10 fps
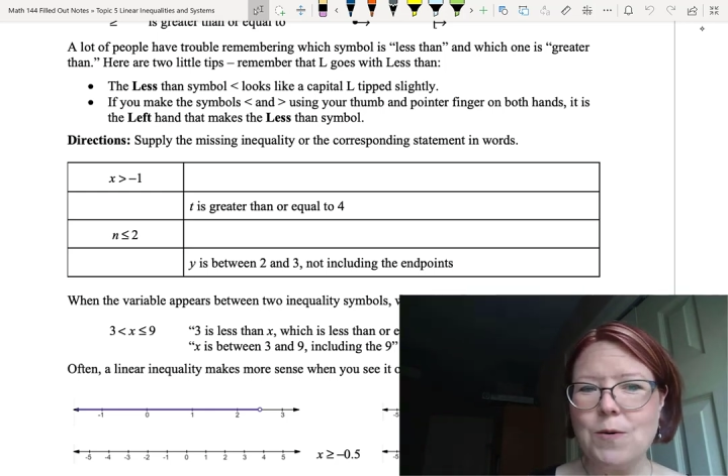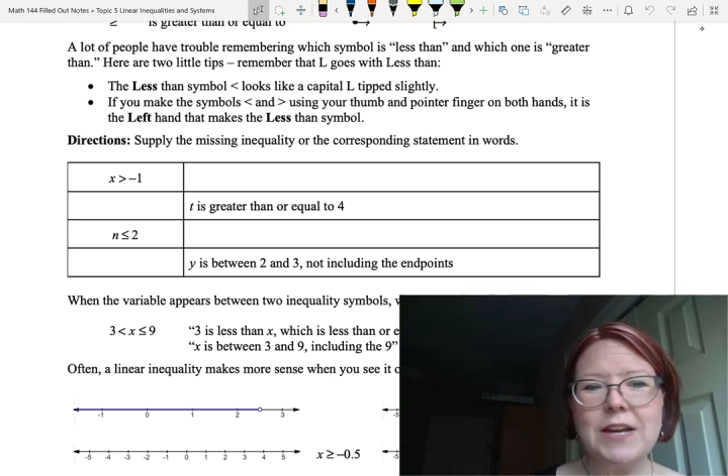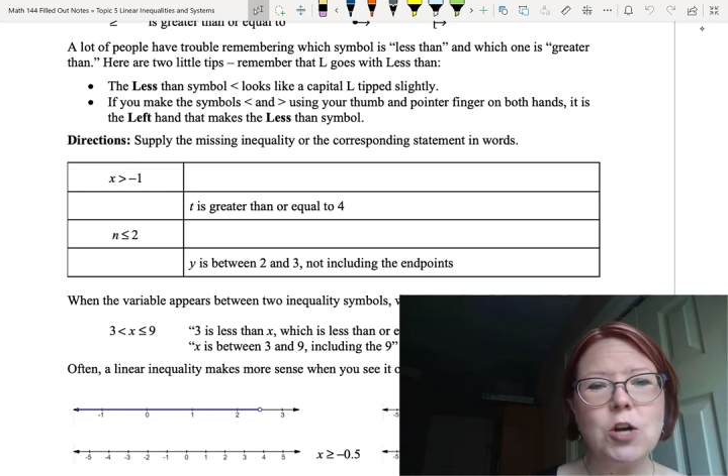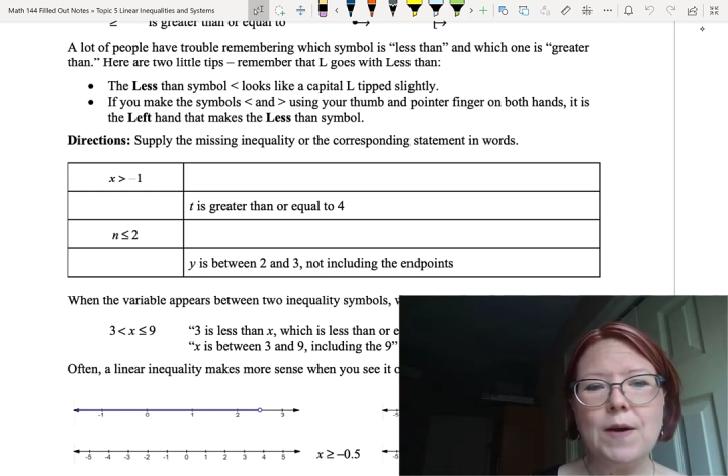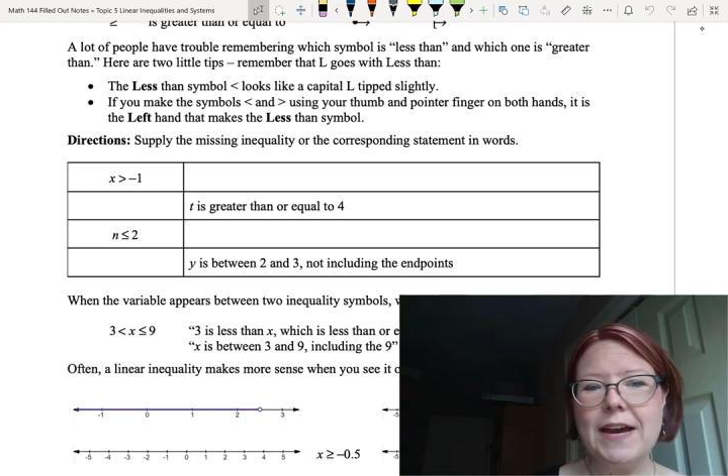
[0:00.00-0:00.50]

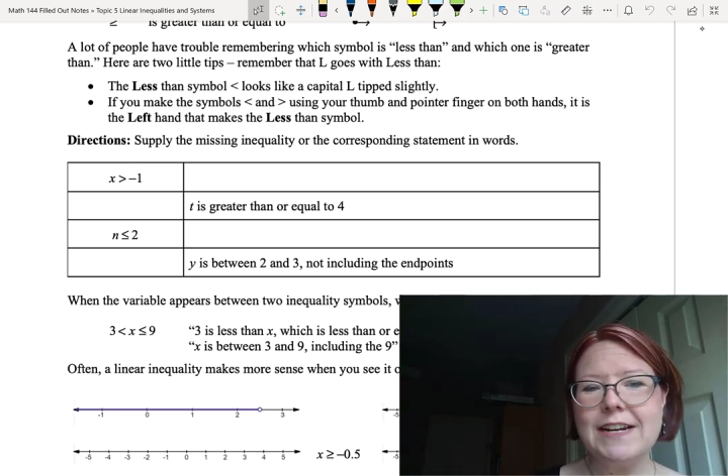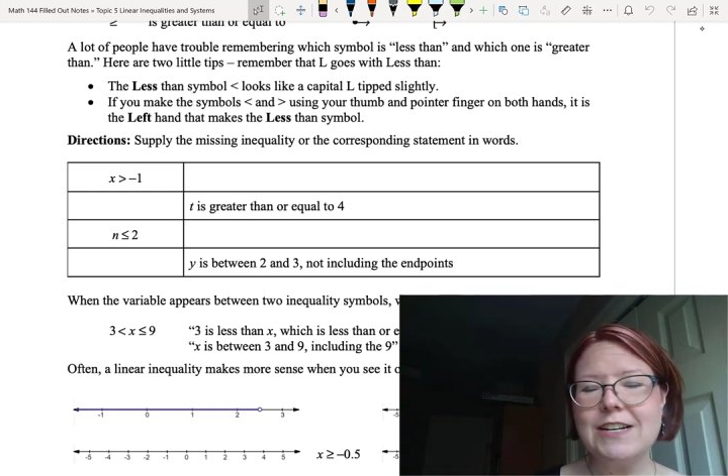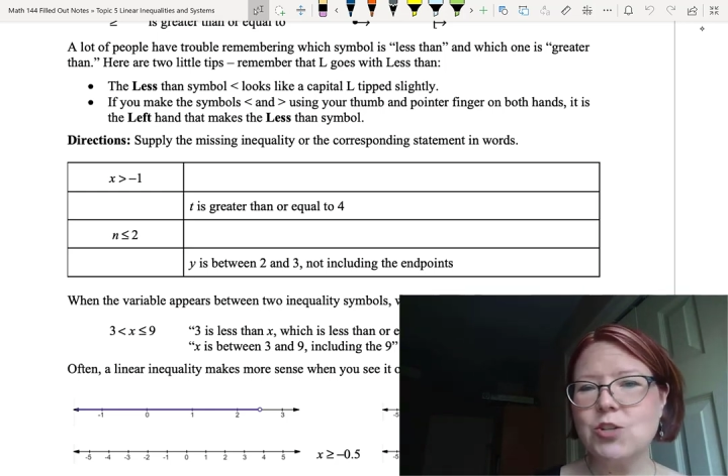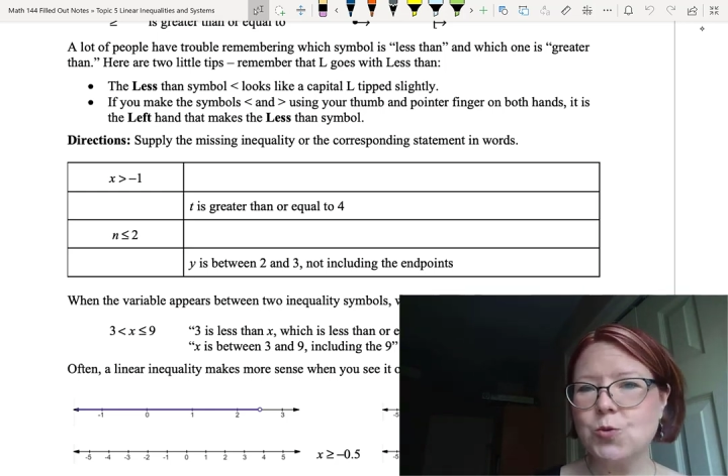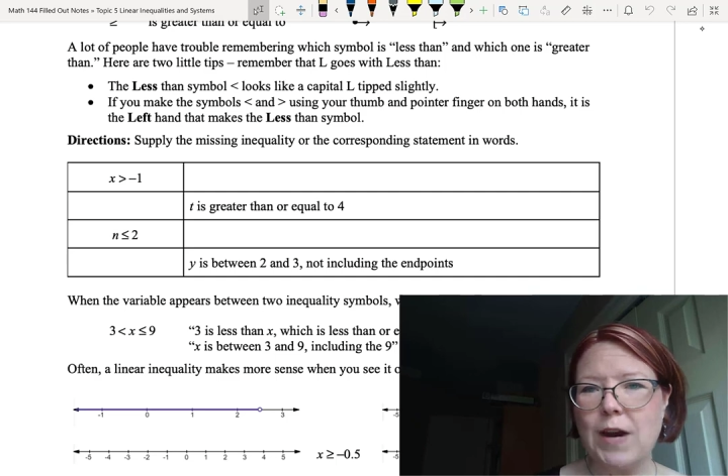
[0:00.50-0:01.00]
and go ahead
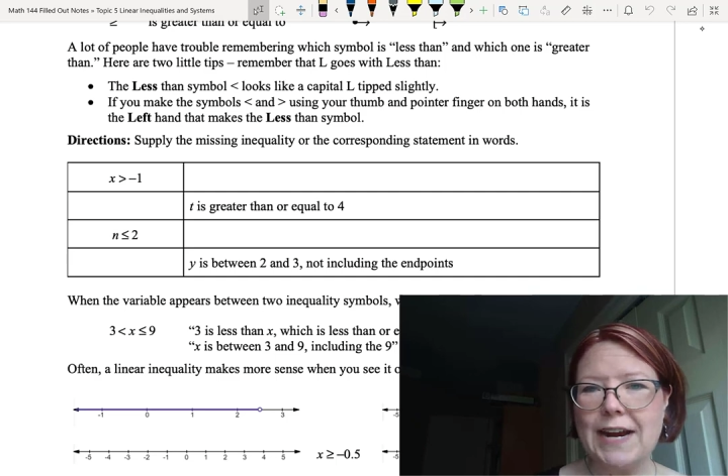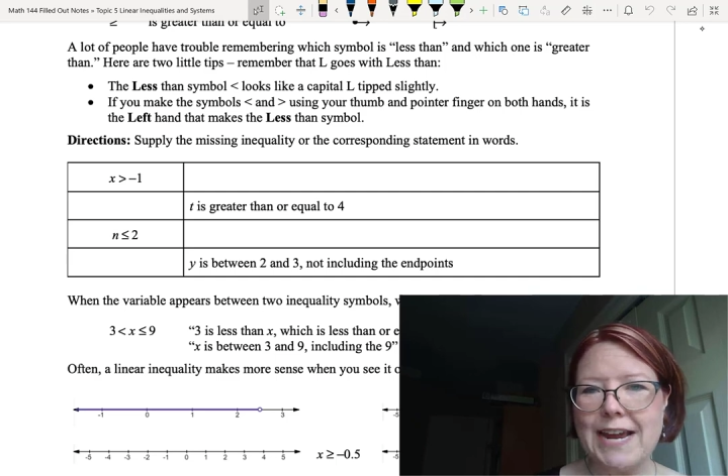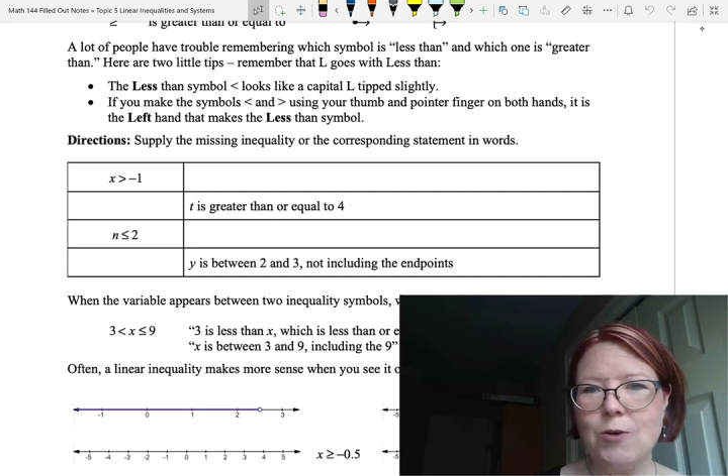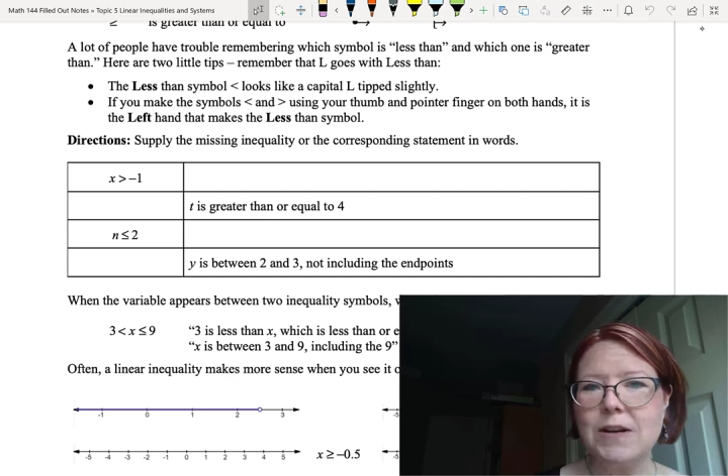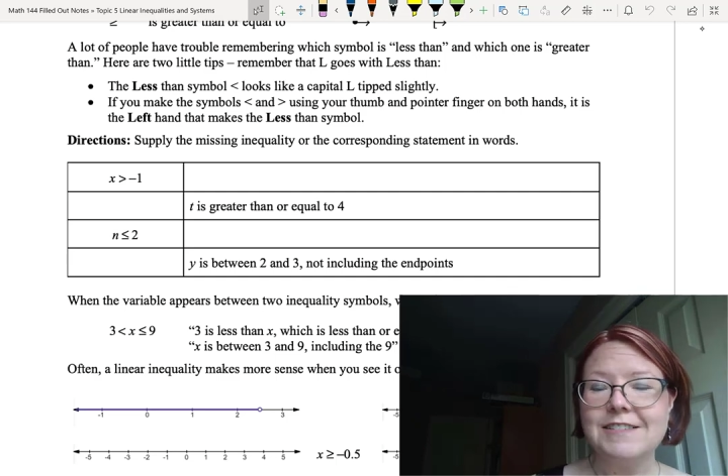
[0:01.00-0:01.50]
and try
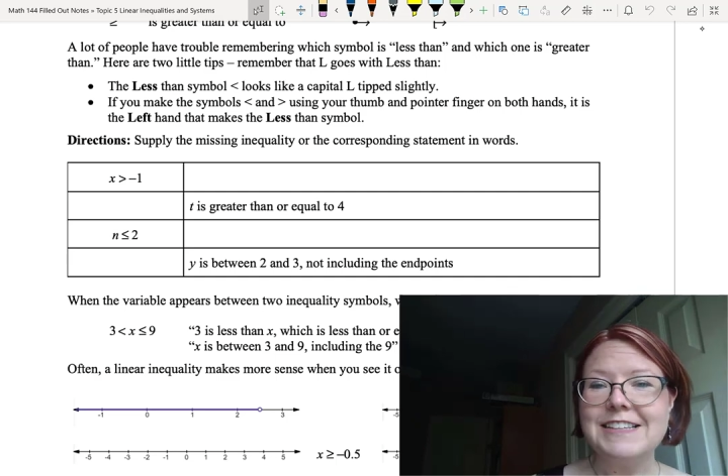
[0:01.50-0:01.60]
out